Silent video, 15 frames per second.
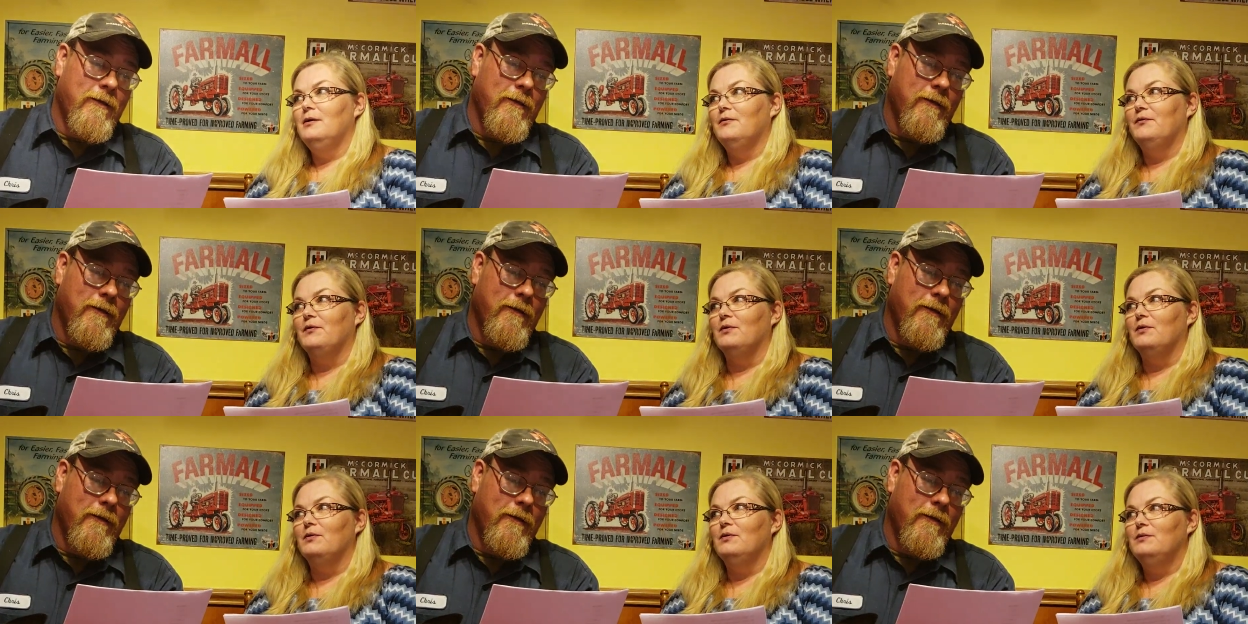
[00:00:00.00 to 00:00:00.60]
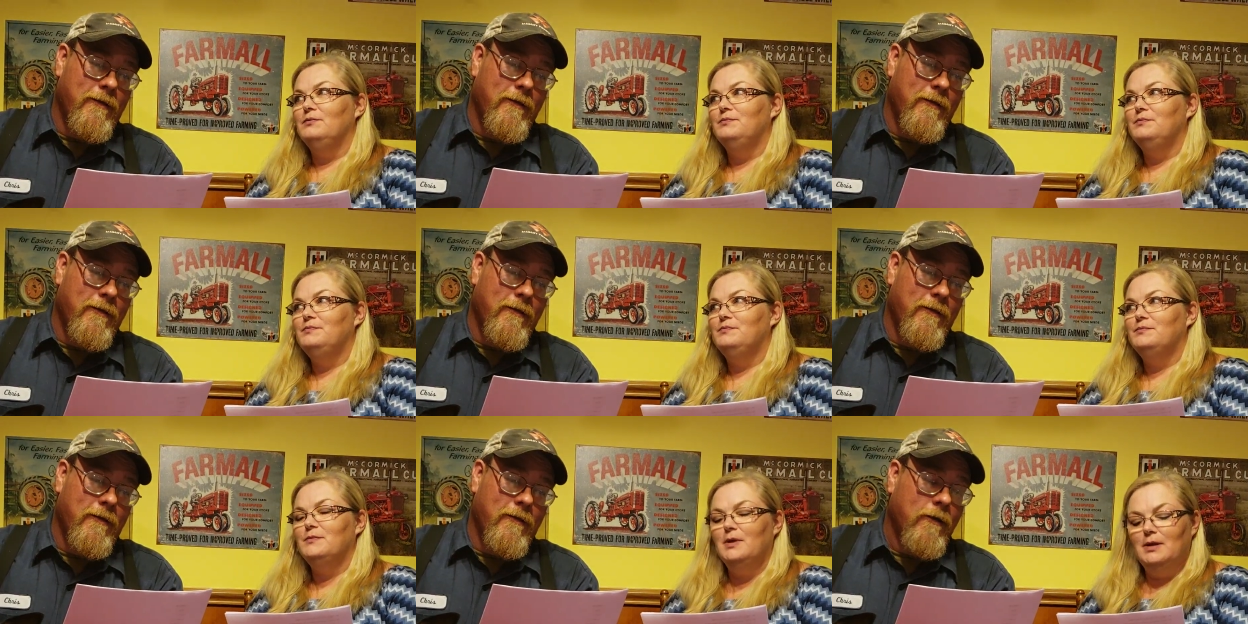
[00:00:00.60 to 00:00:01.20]
Speaker 1: A fool.
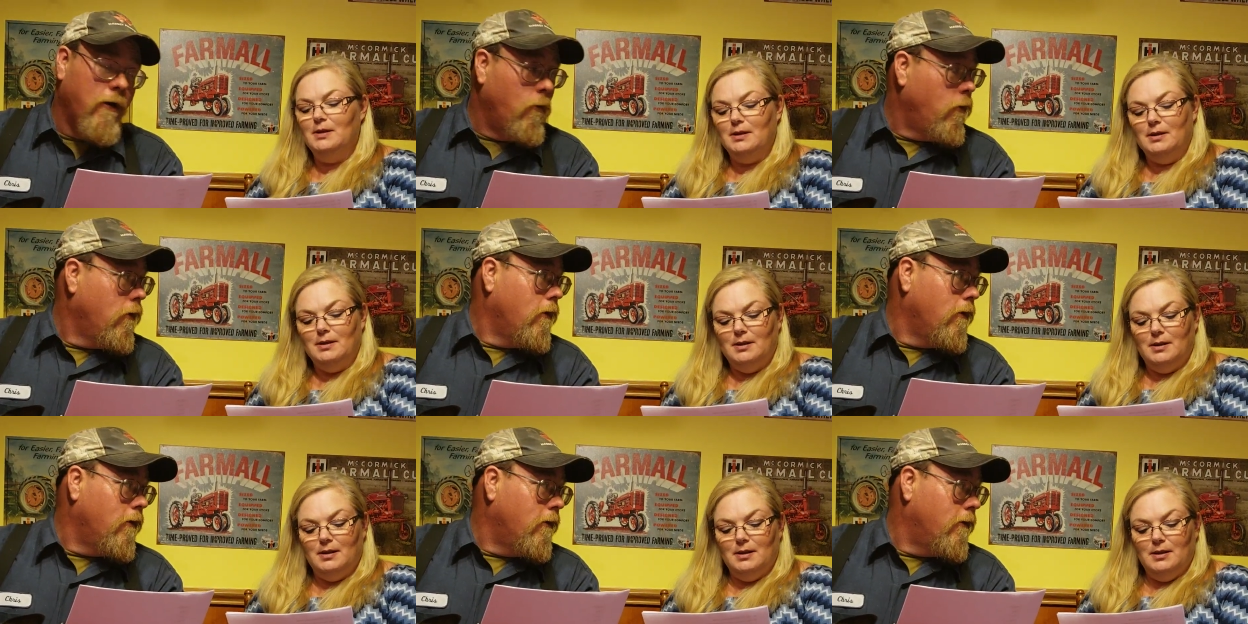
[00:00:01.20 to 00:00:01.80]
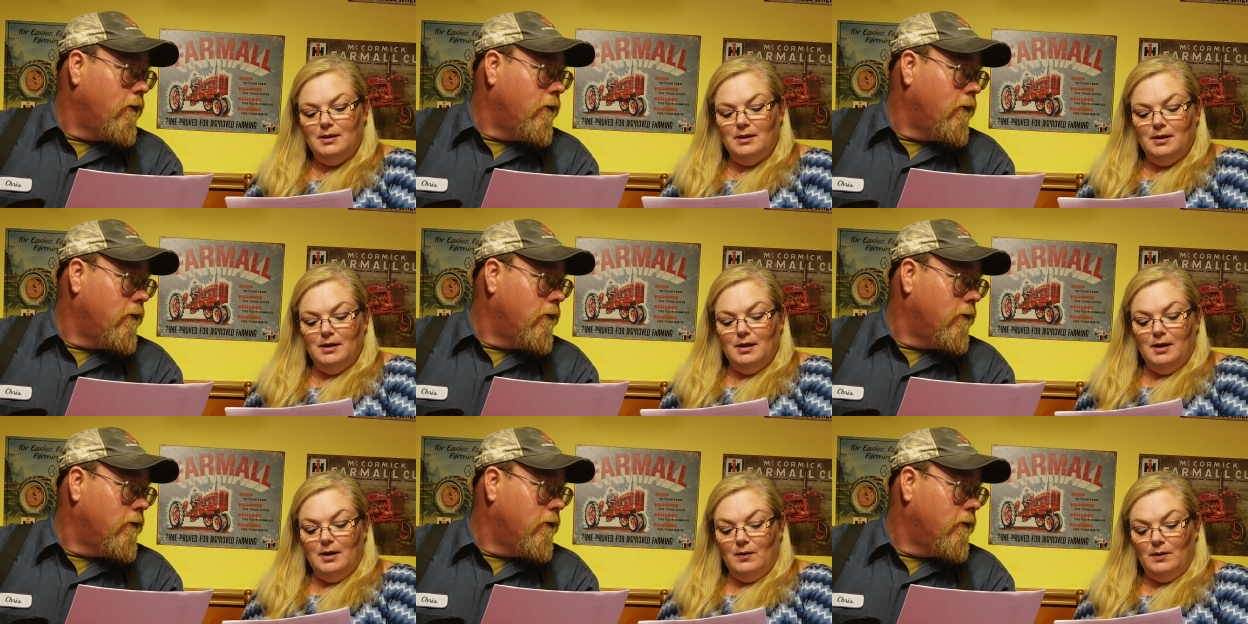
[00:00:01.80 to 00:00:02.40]
A what?
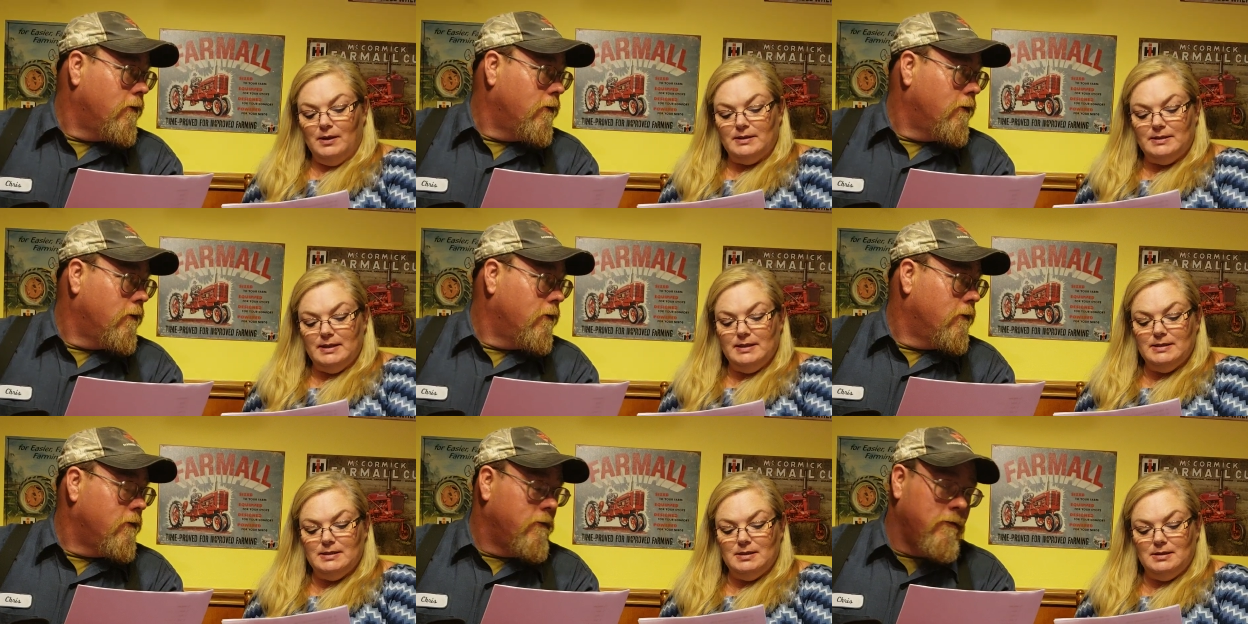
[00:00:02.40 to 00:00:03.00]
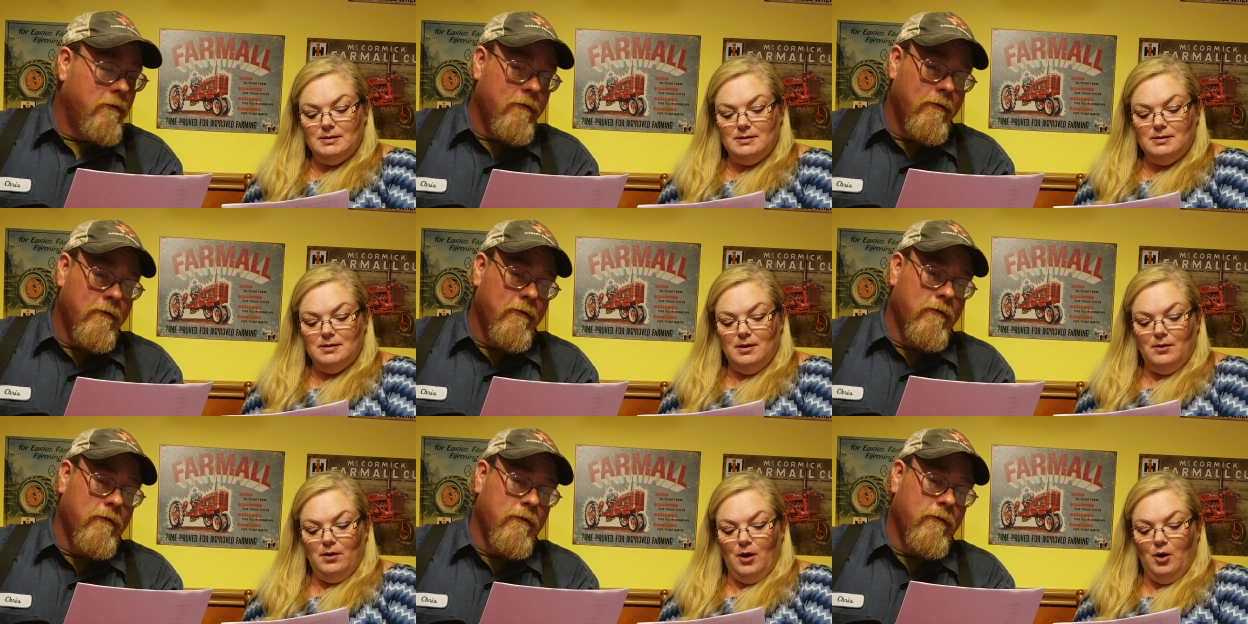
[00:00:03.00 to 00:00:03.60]
Well, it says
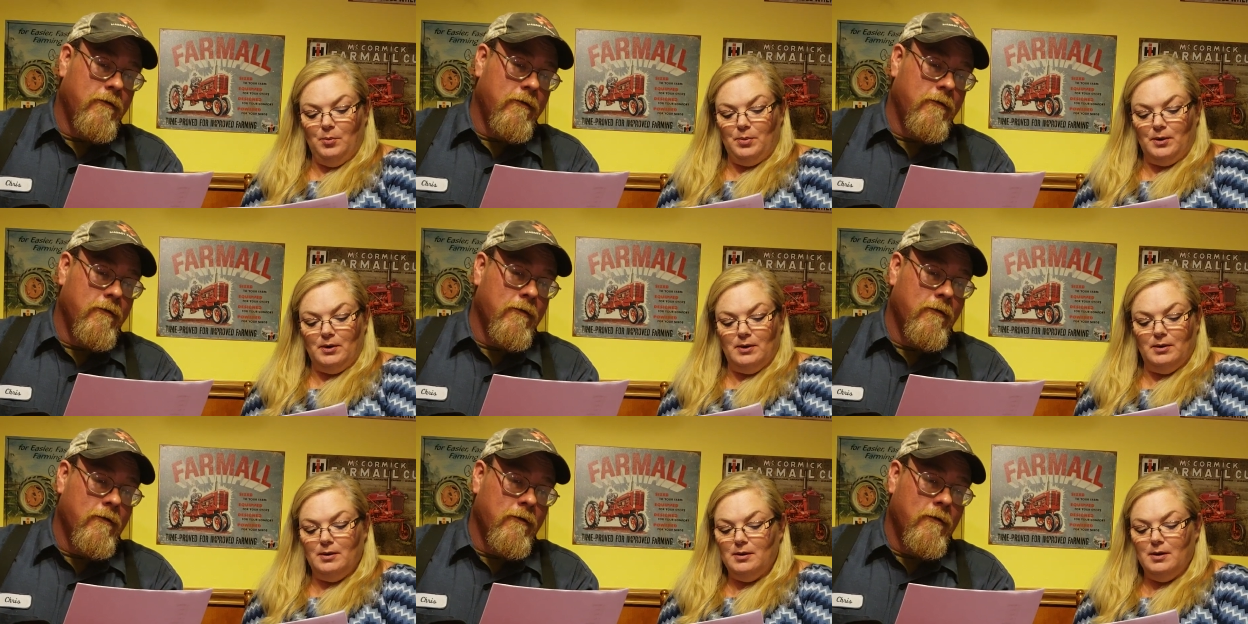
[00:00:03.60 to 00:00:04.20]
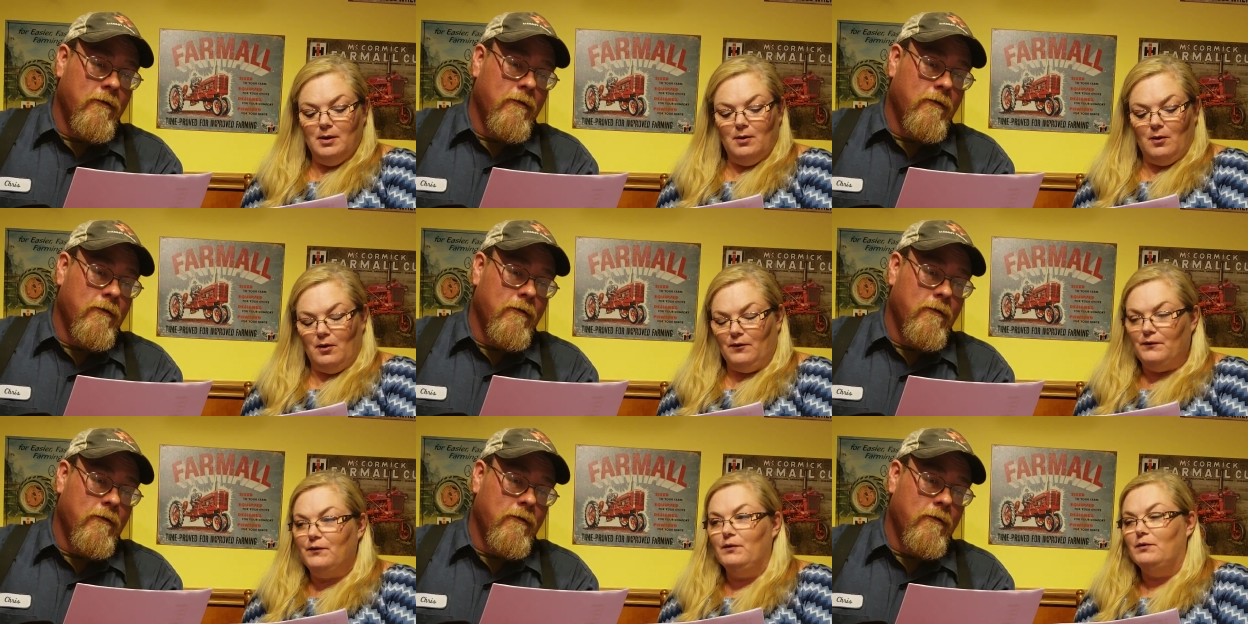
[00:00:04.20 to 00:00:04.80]
no hoper
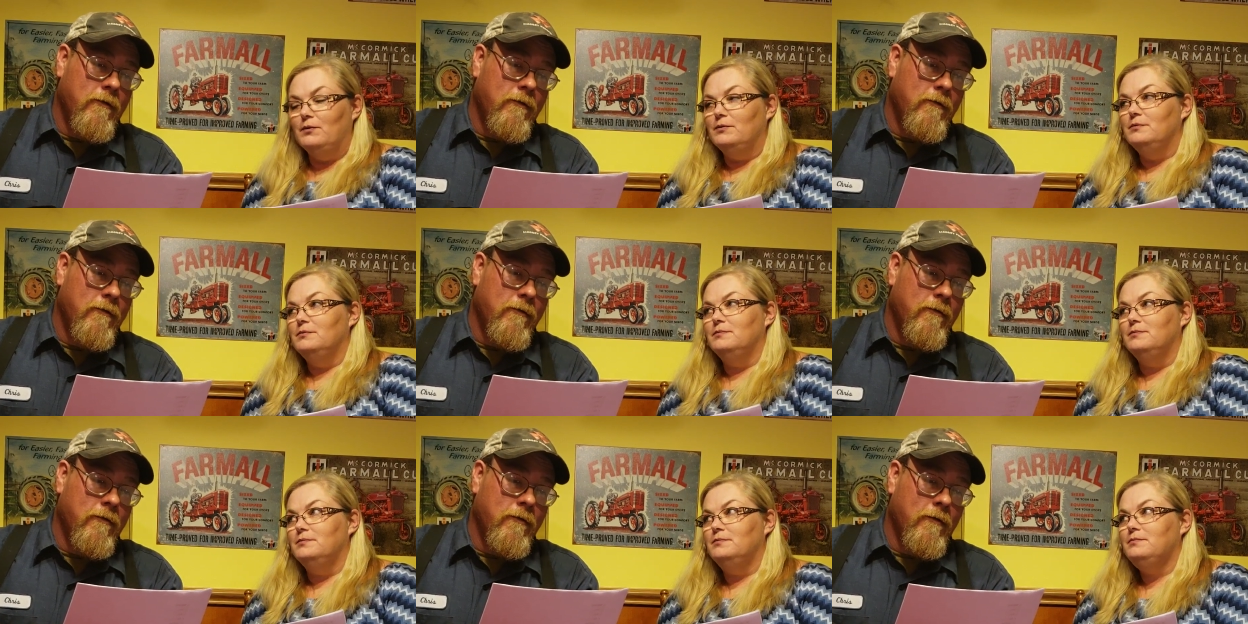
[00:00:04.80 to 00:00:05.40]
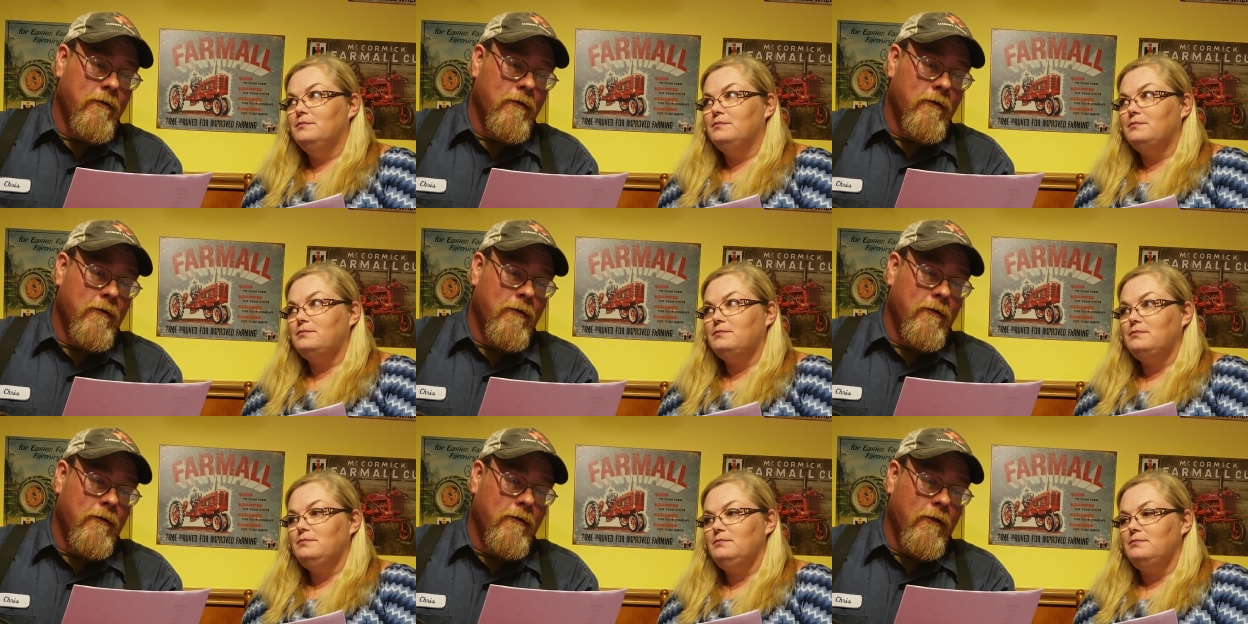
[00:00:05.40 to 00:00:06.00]
or fool.
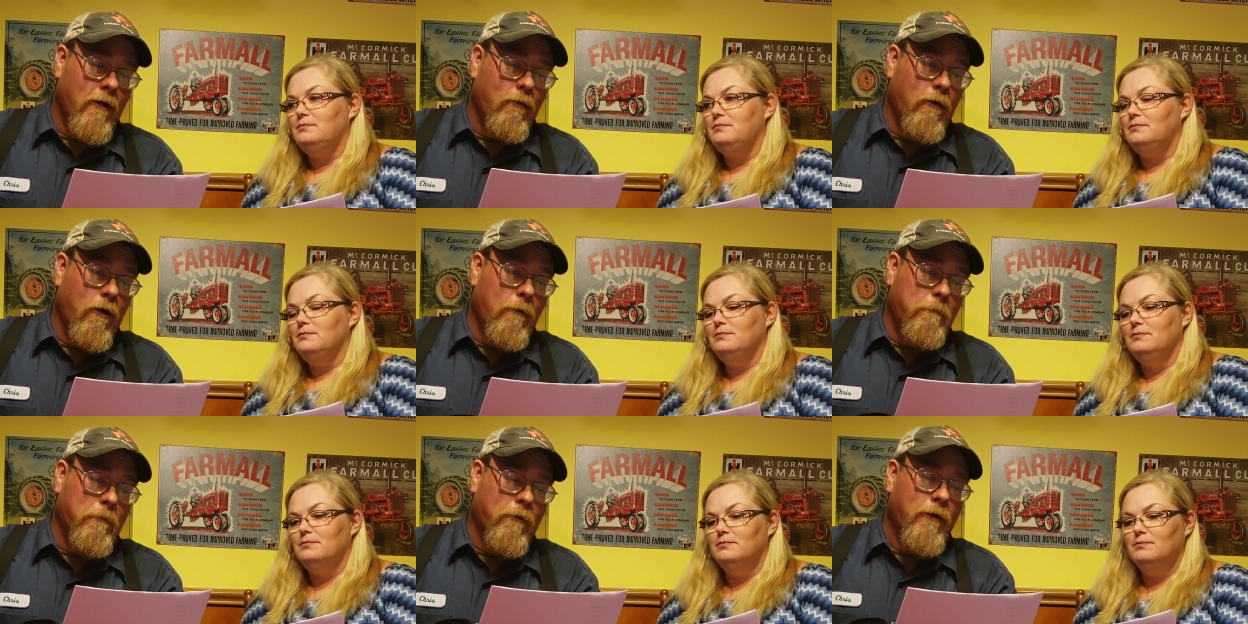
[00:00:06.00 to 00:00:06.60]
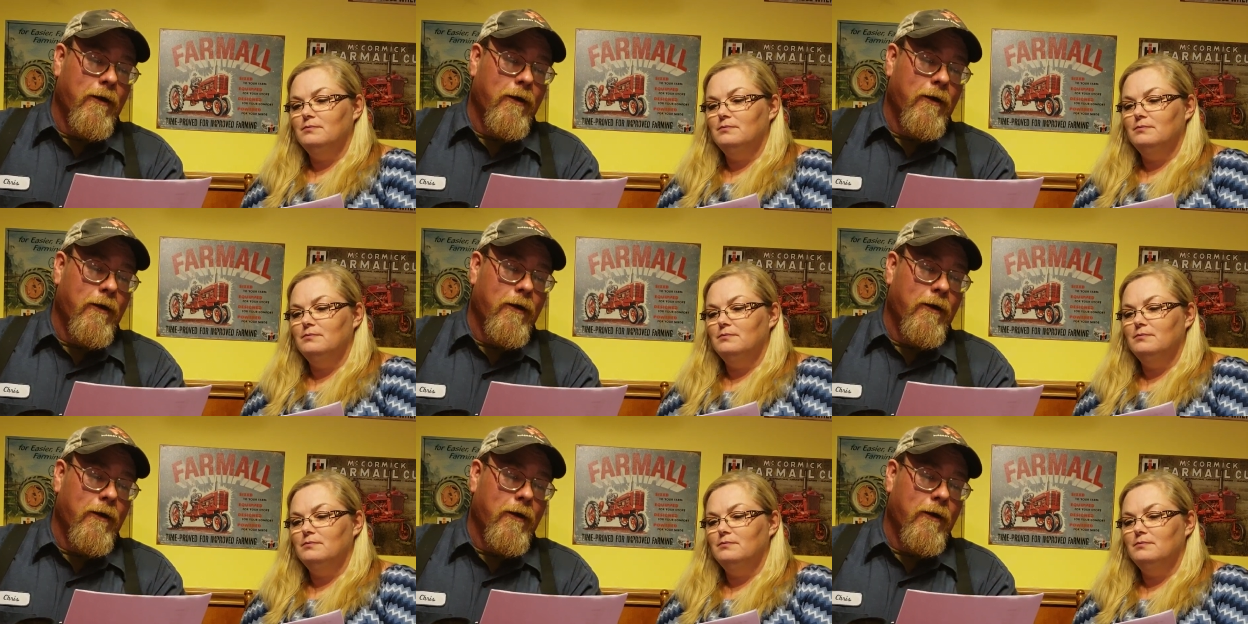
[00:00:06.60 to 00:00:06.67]
Speaker 2: No hoper.